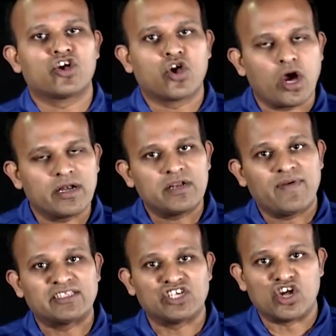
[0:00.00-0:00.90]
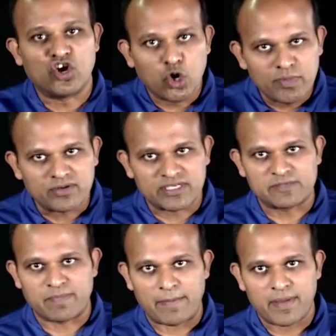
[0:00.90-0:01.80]
Cognitive has a global
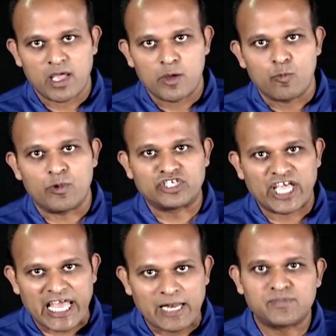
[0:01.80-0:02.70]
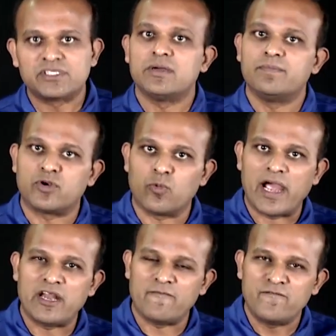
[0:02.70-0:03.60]
risk map which helps
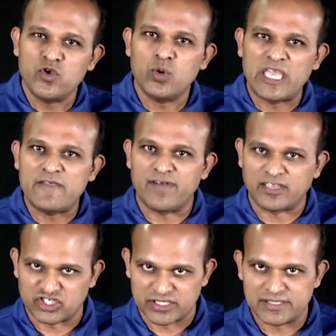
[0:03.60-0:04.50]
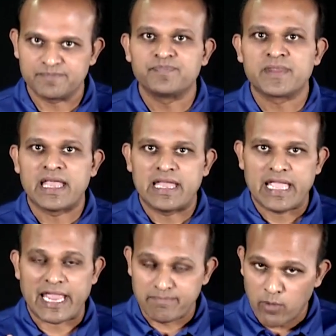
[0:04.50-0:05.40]
provide a few key functions.
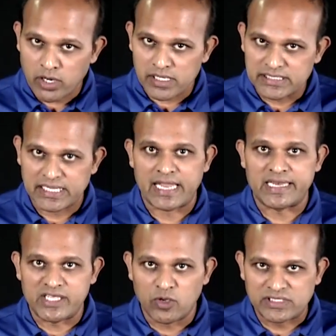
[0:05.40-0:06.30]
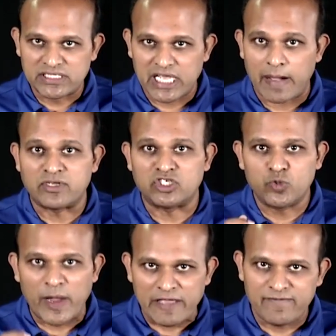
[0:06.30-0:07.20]
It models and uses up to
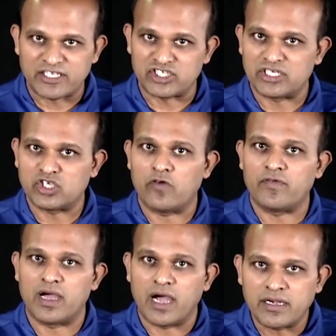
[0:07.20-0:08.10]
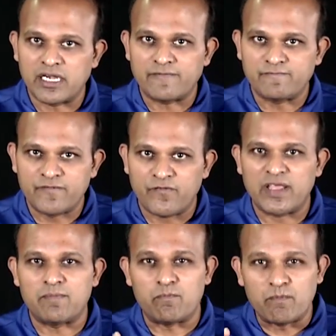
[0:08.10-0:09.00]
20 features of
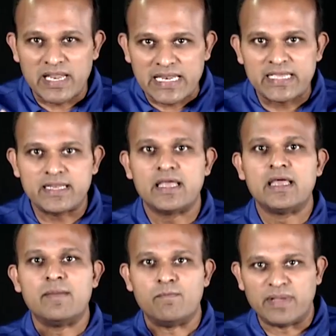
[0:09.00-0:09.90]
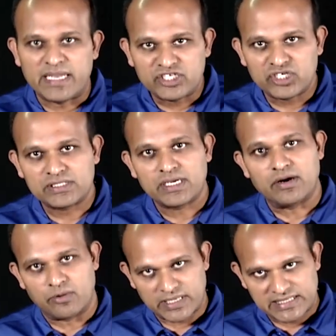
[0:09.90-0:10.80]
150 million malicious,
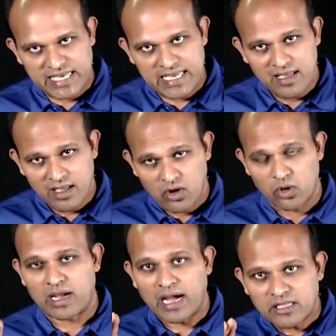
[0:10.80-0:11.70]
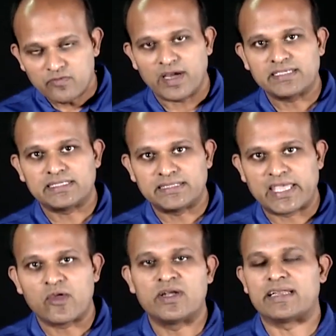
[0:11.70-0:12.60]
risky, or otherwise
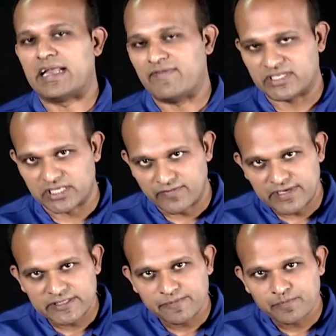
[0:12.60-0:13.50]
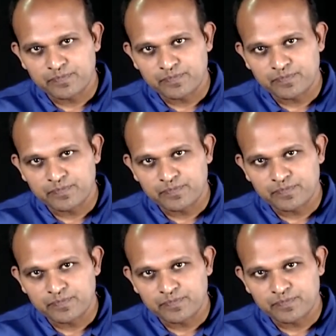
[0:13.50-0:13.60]
security relevant servers.